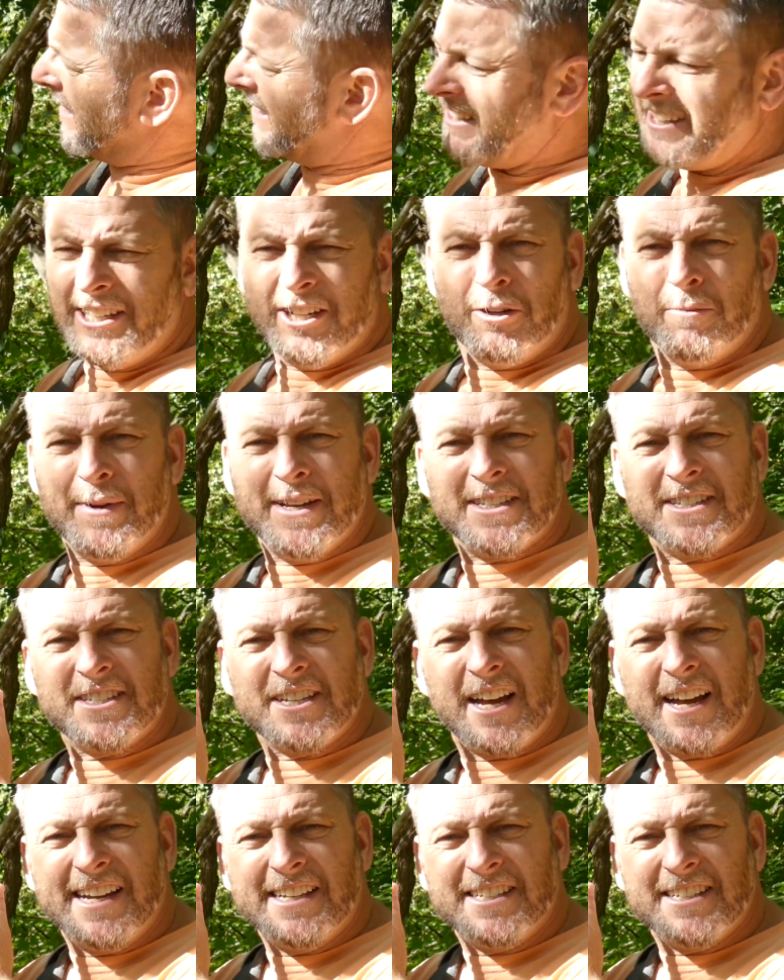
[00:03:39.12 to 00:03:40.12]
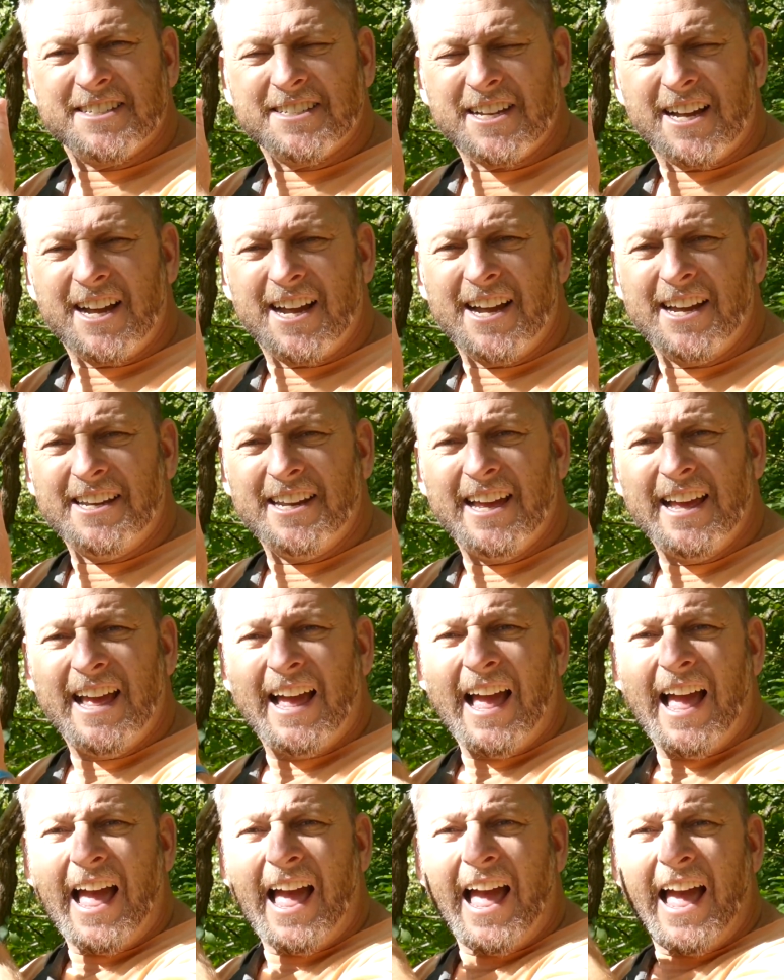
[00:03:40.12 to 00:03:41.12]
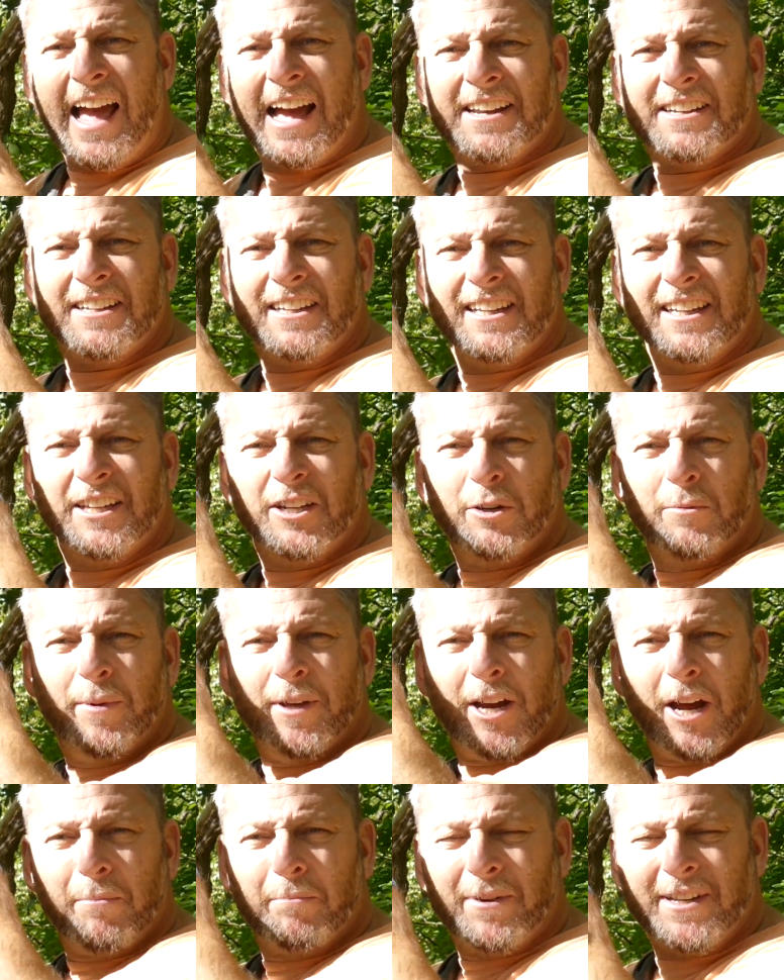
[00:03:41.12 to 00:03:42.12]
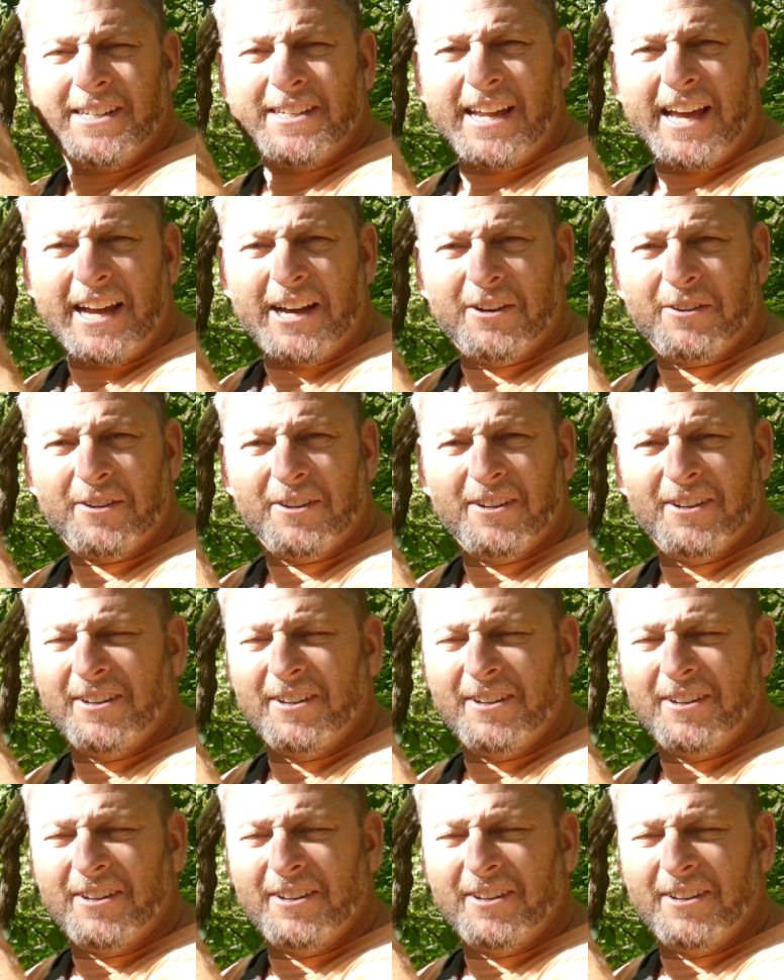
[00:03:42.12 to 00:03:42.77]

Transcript: a little bit side to side and a little bit up and down.